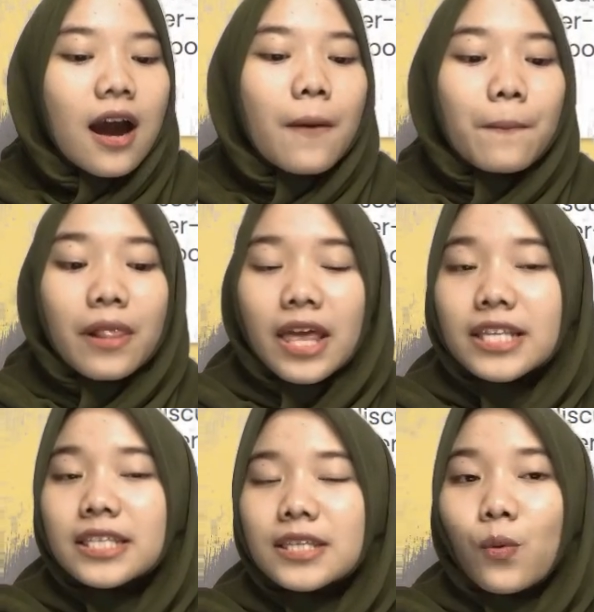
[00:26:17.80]

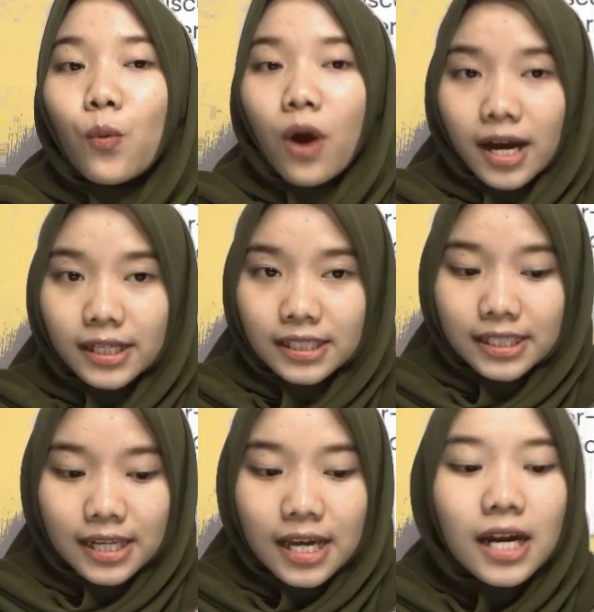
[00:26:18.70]
Place one
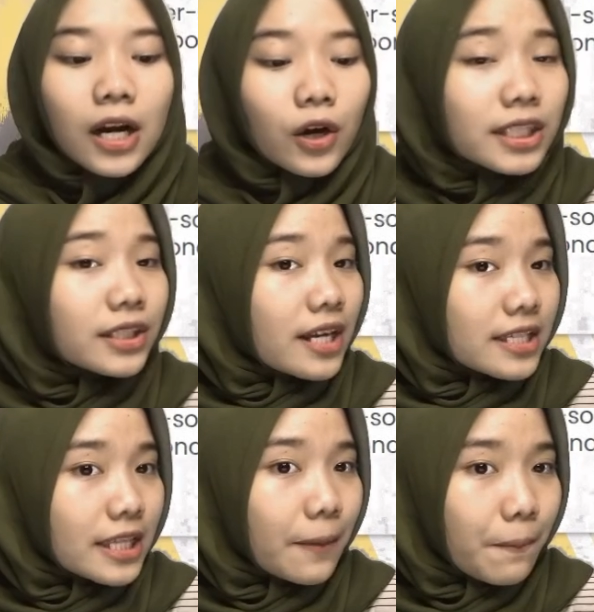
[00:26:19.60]

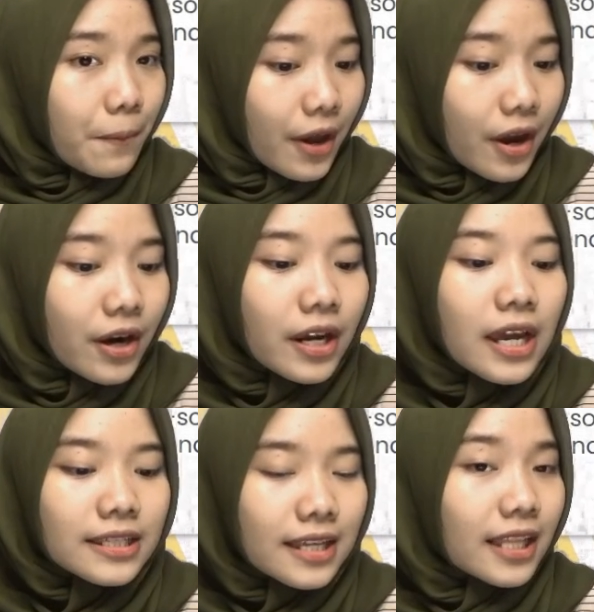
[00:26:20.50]
contrasting pair
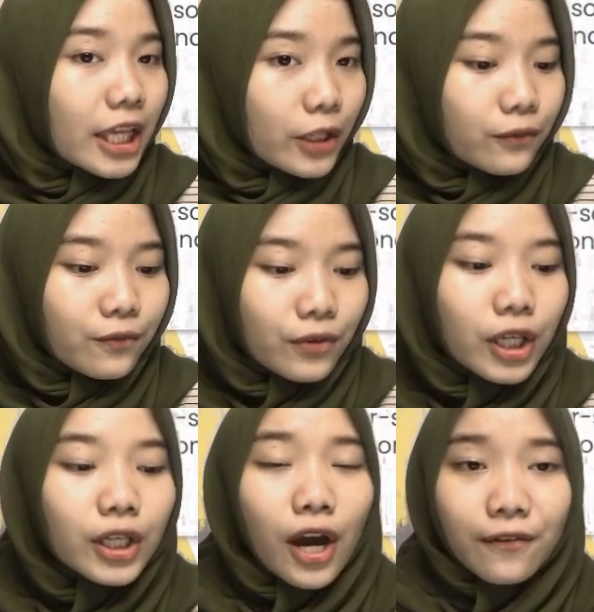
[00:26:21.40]
set in
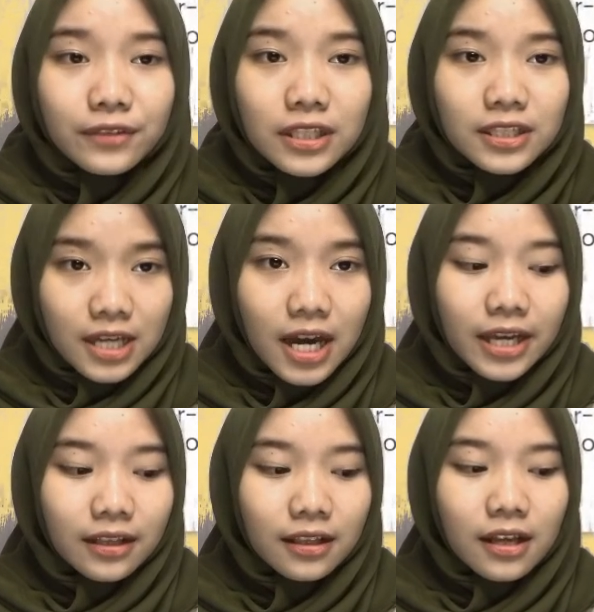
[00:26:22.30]
front of the child.
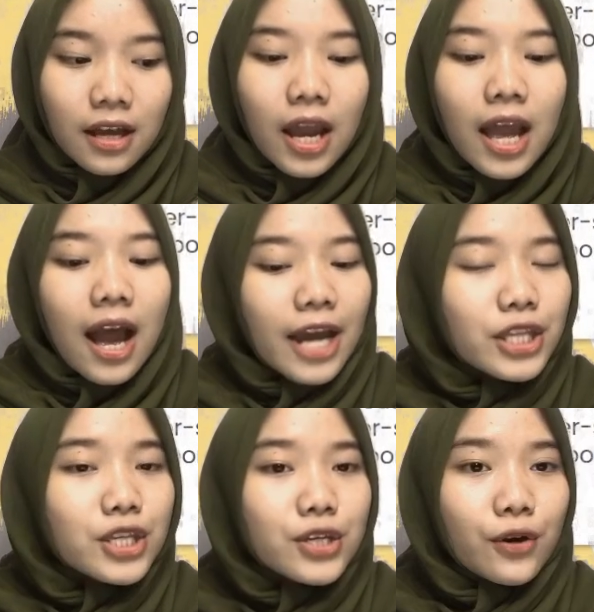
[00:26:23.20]
Hide
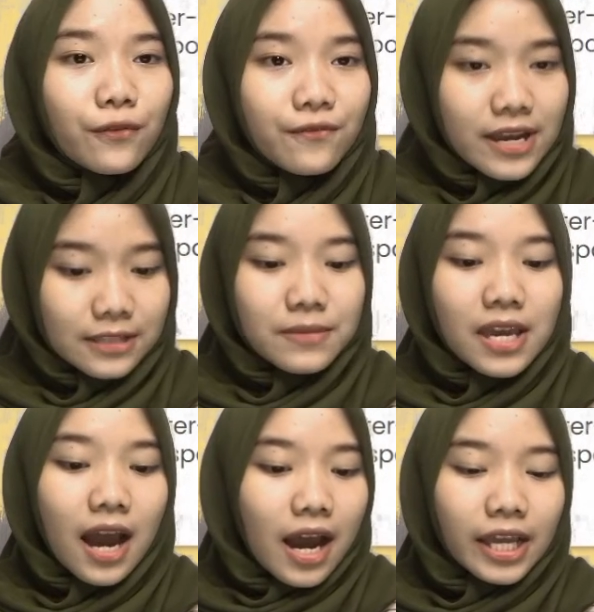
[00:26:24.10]
your face
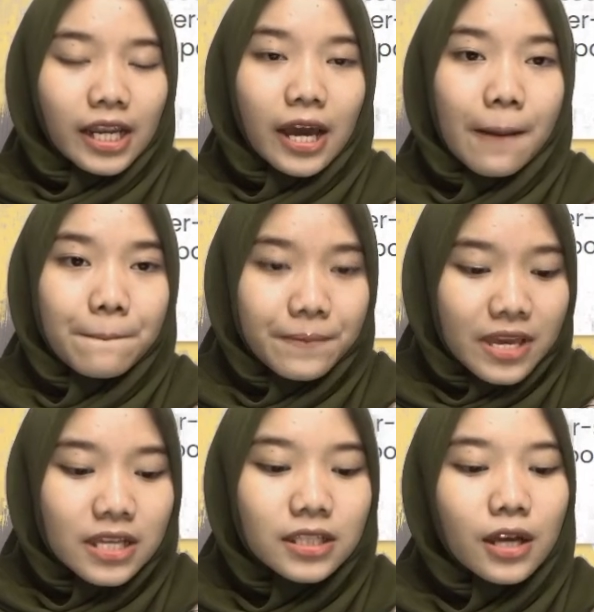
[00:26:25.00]
behind a
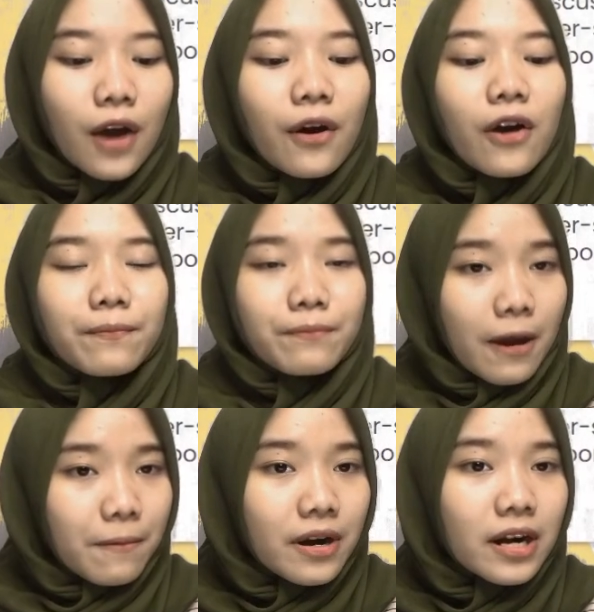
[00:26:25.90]
piece of
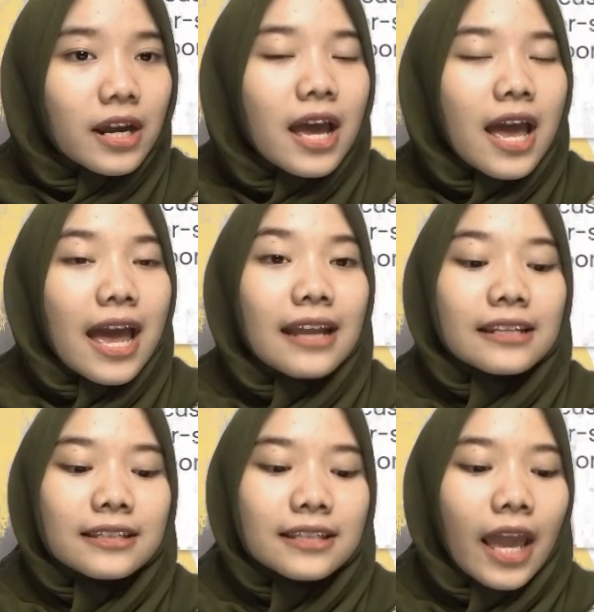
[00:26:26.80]
paper and
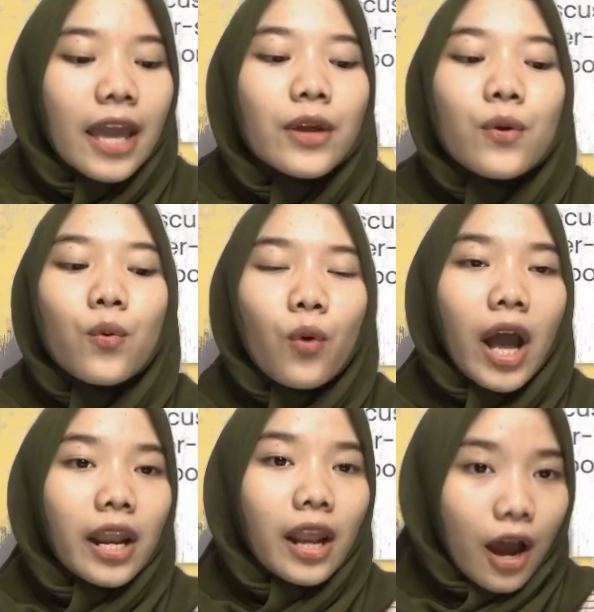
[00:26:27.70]
say
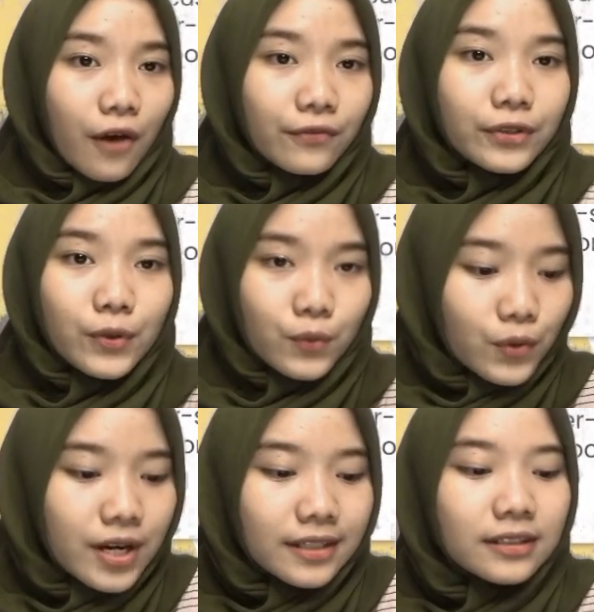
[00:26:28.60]
one of the
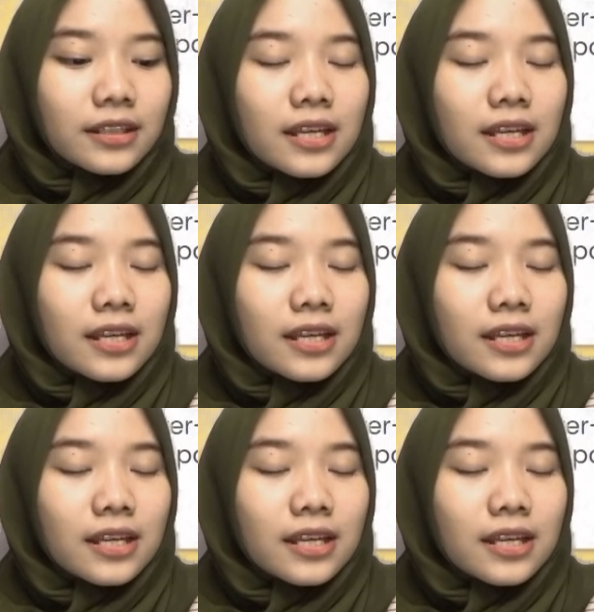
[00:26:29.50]
words.